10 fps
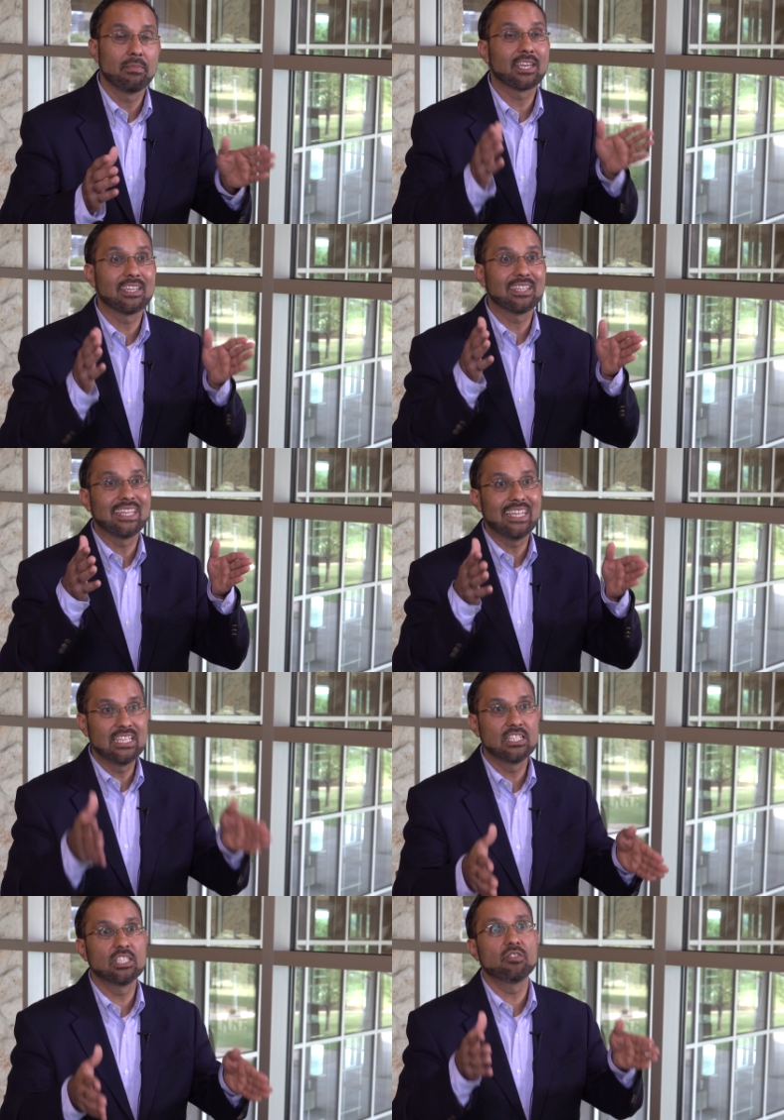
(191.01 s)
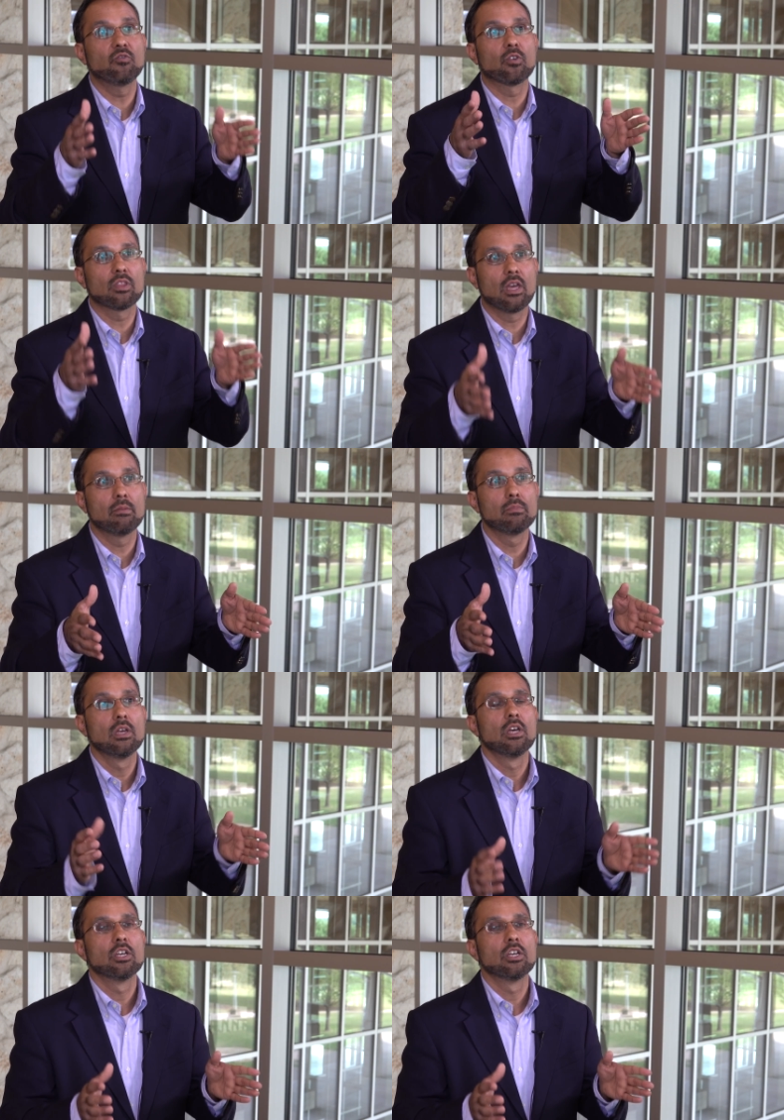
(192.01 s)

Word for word: make it easy for them